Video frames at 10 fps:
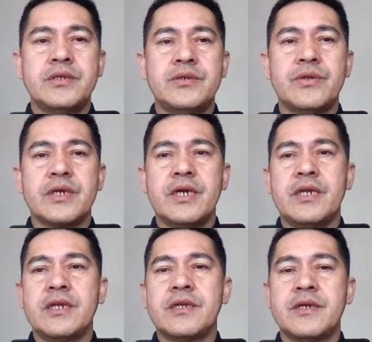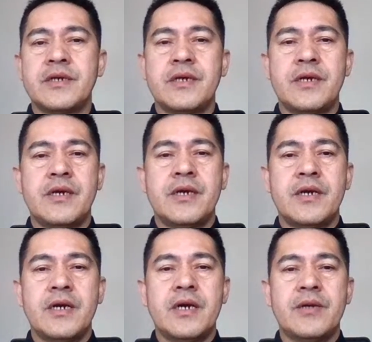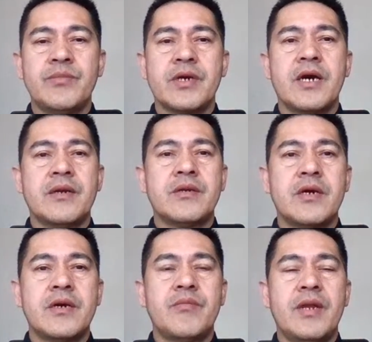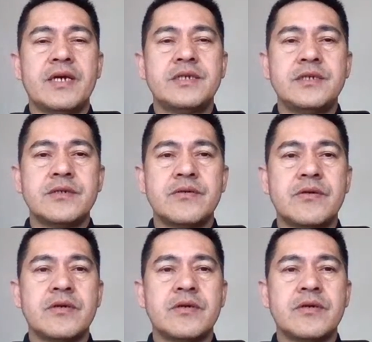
tuning in, and God bless you.